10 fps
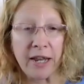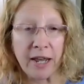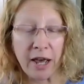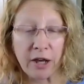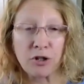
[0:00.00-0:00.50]

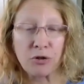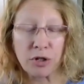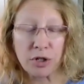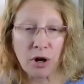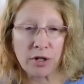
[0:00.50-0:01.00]
any
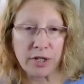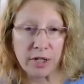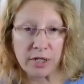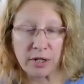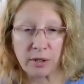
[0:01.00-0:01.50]
extra
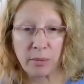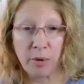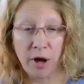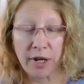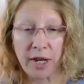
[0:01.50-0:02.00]
toxins to the
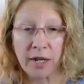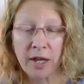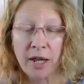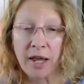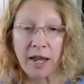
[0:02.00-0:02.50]

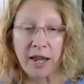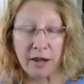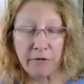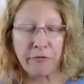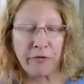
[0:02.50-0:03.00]
body
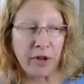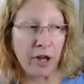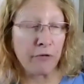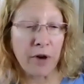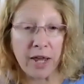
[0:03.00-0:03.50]
if
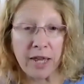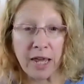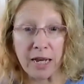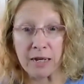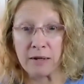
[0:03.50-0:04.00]
I
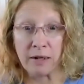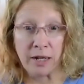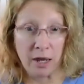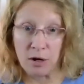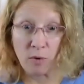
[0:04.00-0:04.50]
can
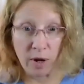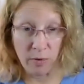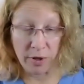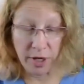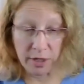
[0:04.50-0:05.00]
get away
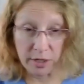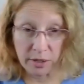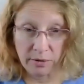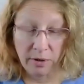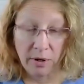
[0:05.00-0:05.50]
with
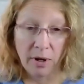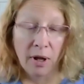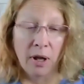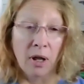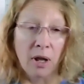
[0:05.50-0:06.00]
it.
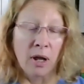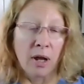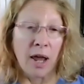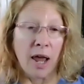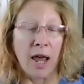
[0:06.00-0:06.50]

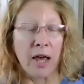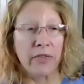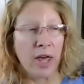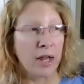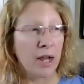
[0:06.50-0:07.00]

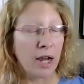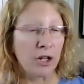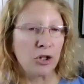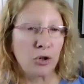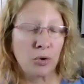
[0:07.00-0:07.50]
And then
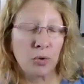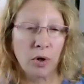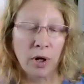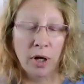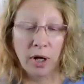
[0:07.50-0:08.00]
I
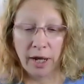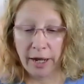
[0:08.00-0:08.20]
do